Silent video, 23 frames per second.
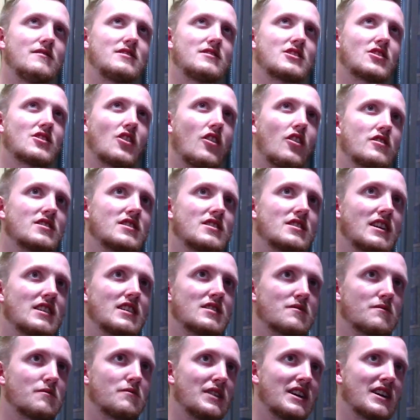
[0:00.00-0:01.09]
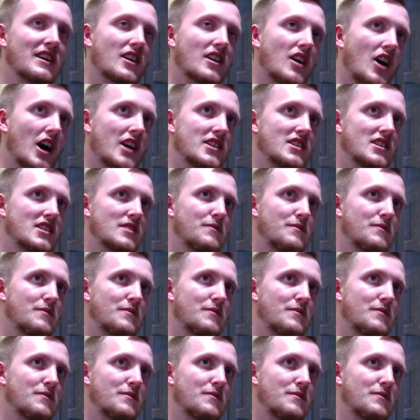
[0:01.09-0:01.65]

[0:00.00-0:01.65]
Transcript: starts as being conscious,